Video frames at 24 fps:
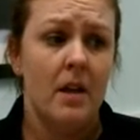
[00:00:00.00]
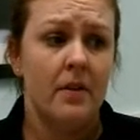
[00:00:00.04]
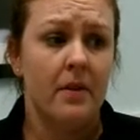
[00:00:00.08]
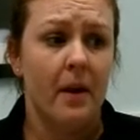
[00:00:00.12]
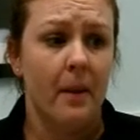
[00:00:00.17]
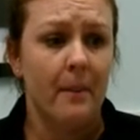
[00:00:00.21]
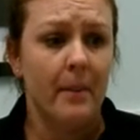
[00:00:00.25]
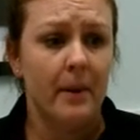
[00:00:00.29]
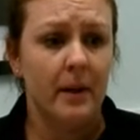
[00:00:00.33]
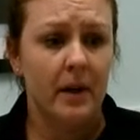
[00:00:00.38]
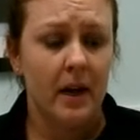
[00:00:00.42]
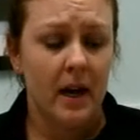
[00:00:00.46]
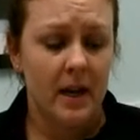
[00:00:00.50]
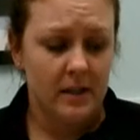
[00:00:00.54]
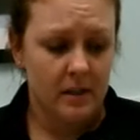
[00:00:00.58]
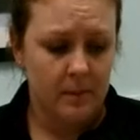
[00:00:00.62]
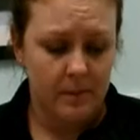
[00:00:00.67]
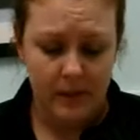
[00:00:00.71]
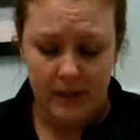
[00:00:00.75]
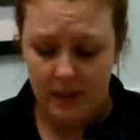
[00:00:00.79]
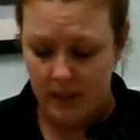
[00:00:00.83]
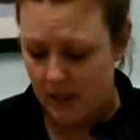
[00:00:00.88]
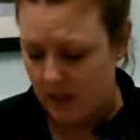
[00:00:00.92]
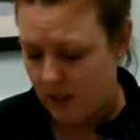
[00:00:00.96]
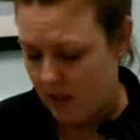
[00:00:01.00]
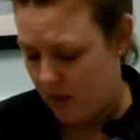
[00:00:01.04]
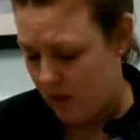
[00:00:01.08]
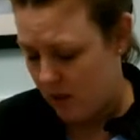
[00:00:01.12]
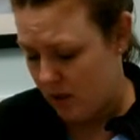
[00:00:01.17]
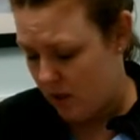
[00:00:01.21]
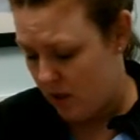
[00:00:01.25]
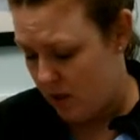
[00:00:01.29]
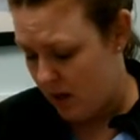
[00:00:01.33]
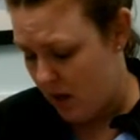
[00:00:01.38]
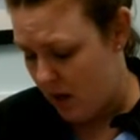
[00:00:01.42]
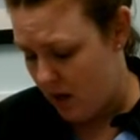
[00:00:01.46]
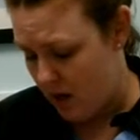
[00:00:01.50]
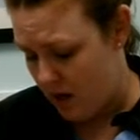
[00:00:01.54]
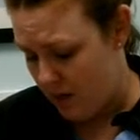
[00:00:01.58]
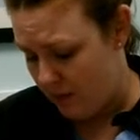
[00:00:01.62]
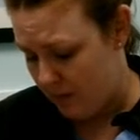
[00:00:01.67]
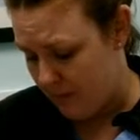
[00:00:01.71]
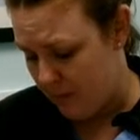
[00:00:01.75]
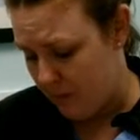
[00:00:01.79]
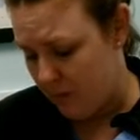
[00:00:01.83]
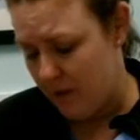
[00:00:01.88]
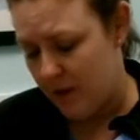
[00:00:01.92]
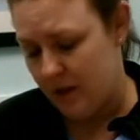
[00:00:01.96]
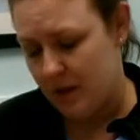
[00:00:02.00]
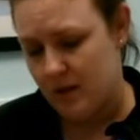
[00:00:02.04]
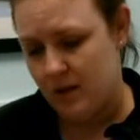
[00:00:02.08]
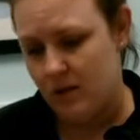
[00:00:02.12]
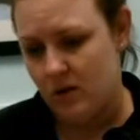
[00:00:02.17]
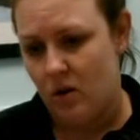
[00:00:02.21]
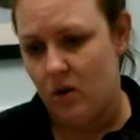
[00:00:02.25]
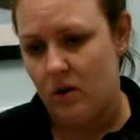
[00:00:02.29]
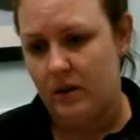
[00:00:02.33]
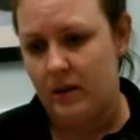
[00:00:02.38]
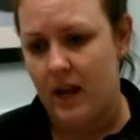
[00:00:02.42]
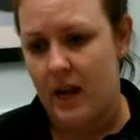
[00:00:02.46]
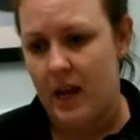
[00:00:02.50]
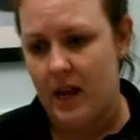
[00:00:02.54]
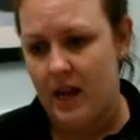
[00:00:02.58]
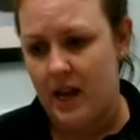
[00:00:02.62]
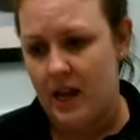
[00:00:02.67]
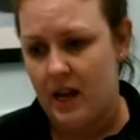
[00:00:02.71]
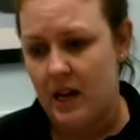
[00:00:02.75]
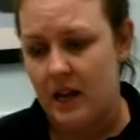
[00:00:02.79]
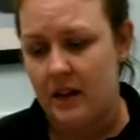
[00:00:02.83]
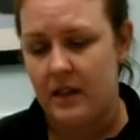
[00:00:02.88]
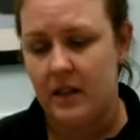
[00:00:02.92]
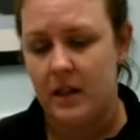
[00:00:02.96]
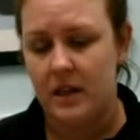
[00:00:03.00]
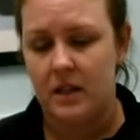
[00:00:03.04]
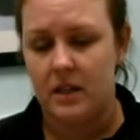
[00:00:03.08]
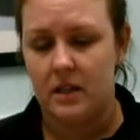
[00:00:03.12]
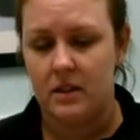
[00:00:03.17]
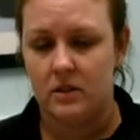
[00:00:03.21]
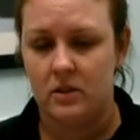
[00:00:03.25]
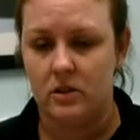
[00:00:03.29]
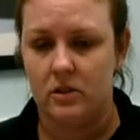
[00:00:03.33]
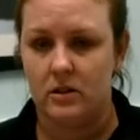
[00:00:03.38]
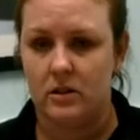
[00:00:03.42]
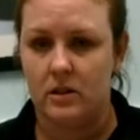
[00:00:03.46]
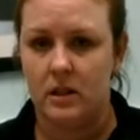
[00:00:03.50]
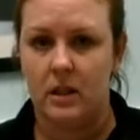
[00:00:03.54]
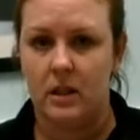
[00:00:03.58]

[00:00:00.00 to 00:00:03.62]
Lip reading: Thumper has been here with us all day, and I think he's just